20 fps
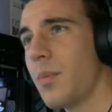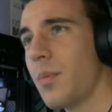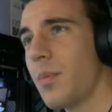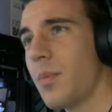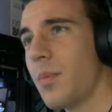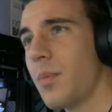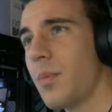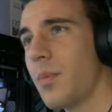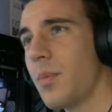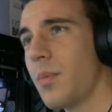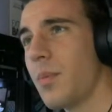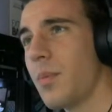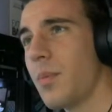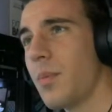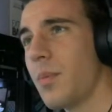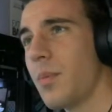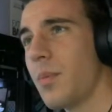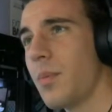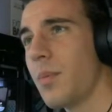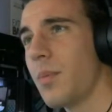And the main
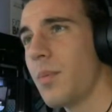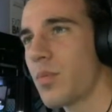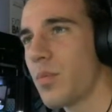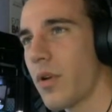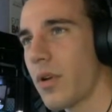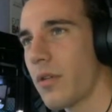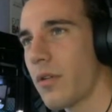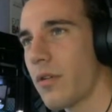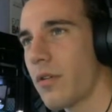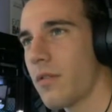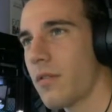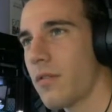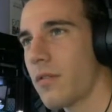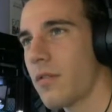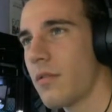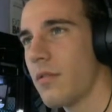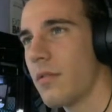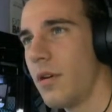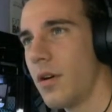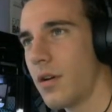character's brother,
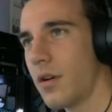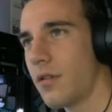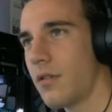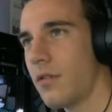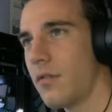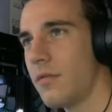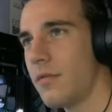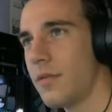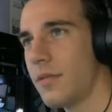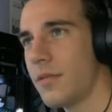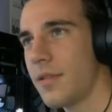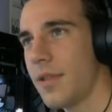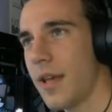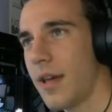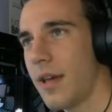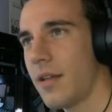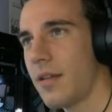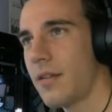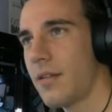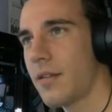uncle,
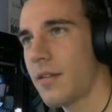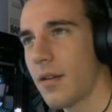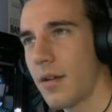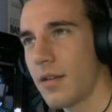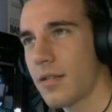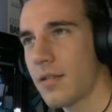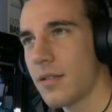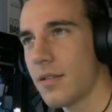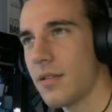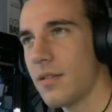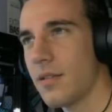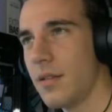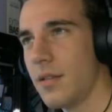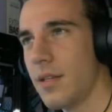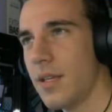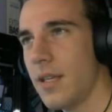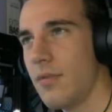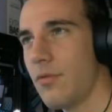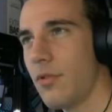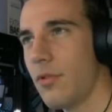dad, cousin,
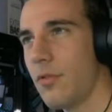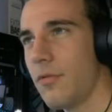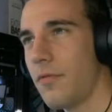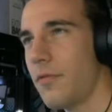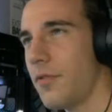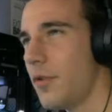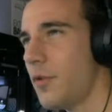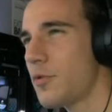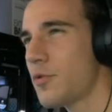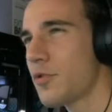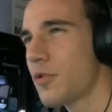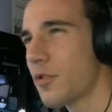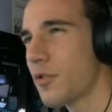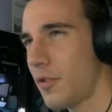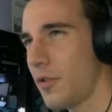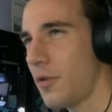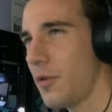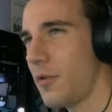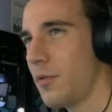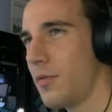evil future
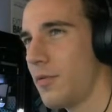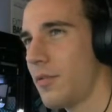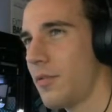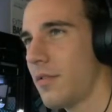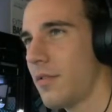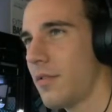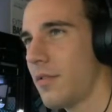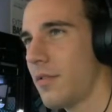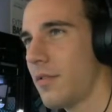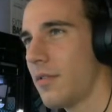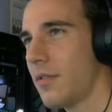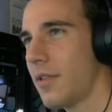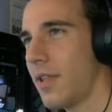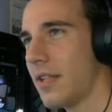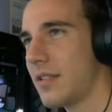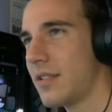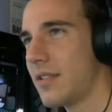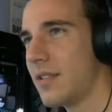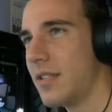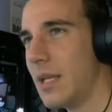clone,
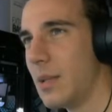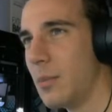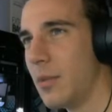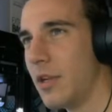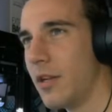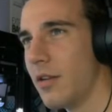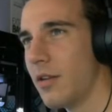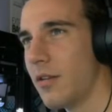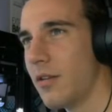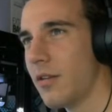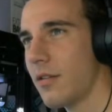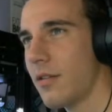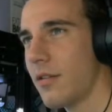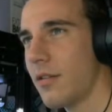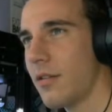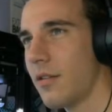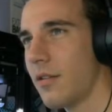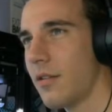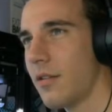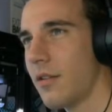that's a demon.
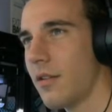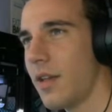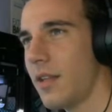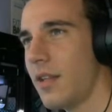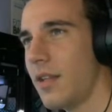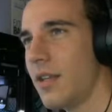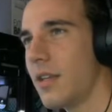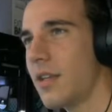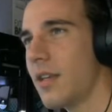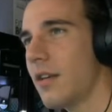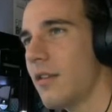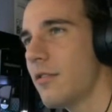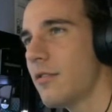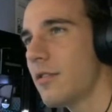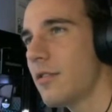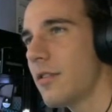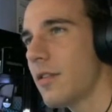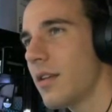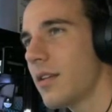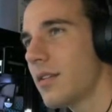And he killed
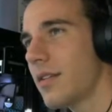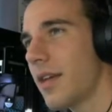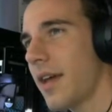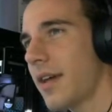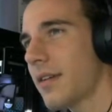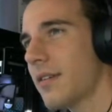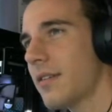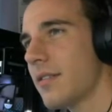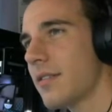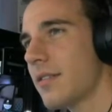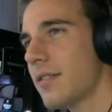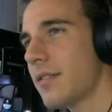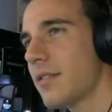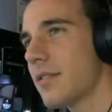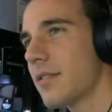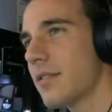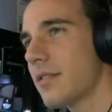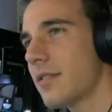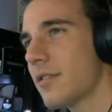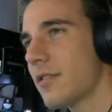the antagonist's
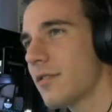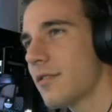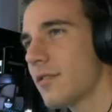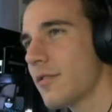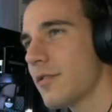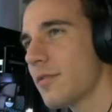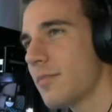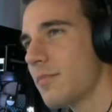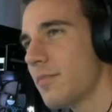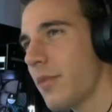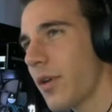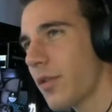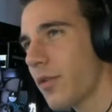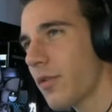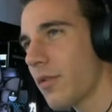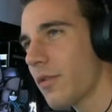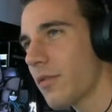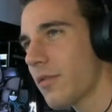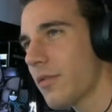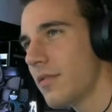sister's
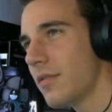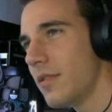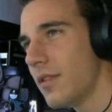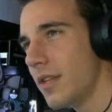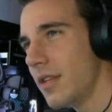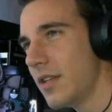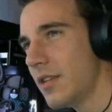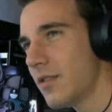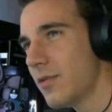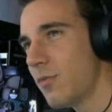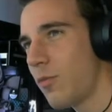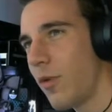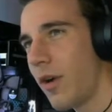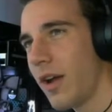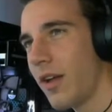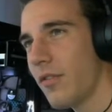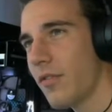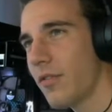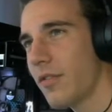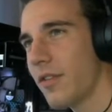mother, niece,
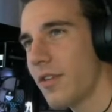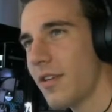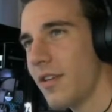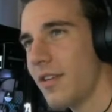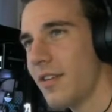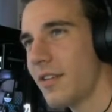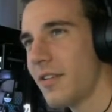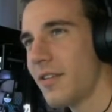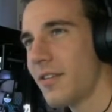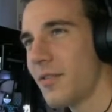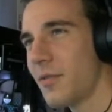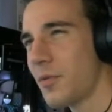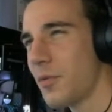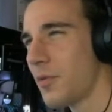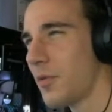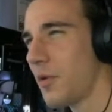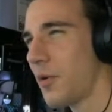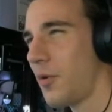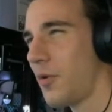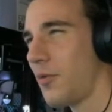wife,
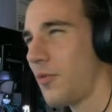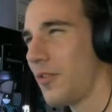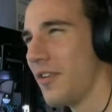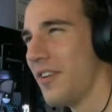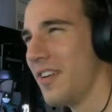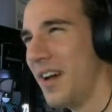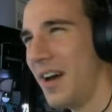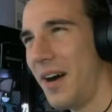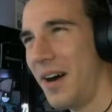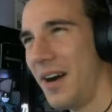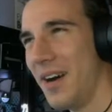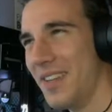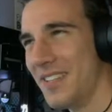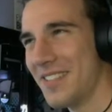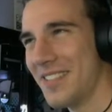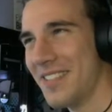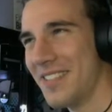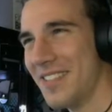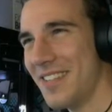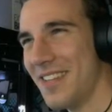girlfriend,
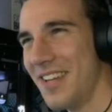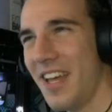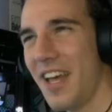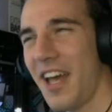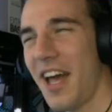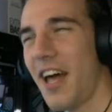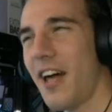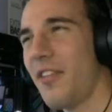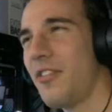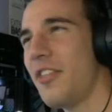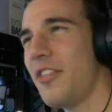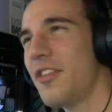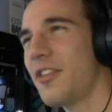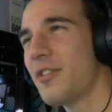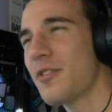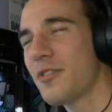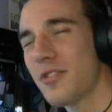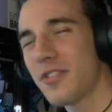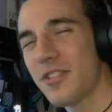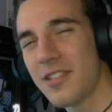aunt. I think you're
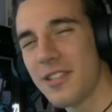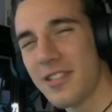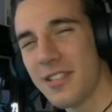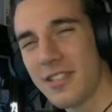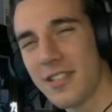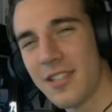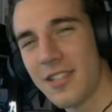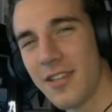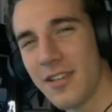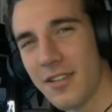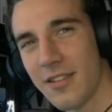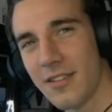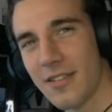just listing